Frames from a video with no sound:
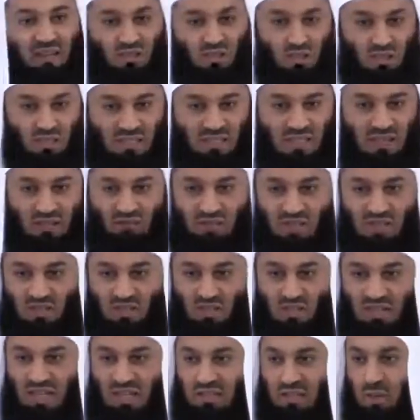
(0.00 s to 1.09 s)
Soon as I finish
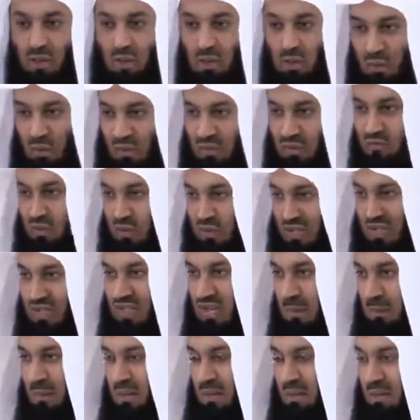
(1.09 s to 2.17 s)
Salat al-Dhuhr, for
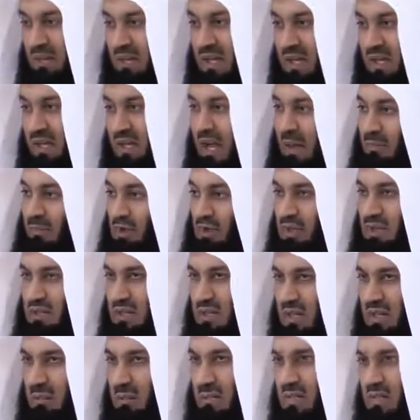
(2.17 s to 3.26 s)
example, I'm
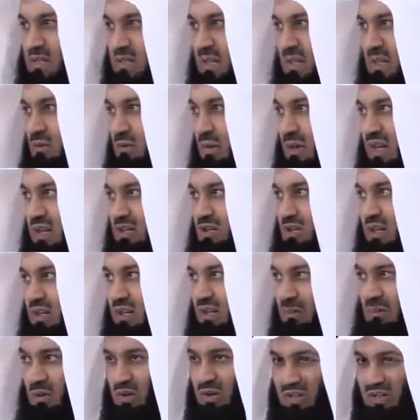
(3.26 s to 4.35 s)
concerned about Salat al-Asr
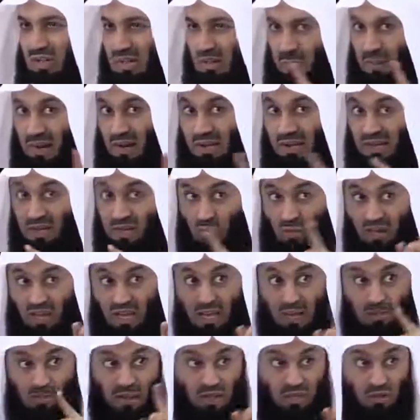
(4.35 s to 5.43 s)
and I'm already planning,
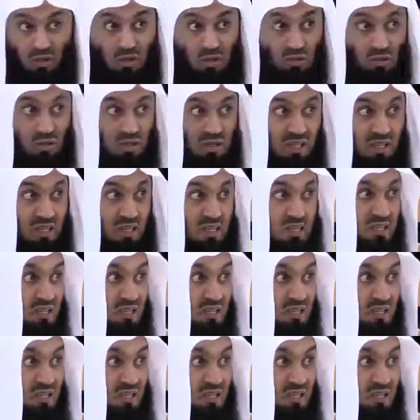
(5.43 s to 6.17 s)
where am I going to read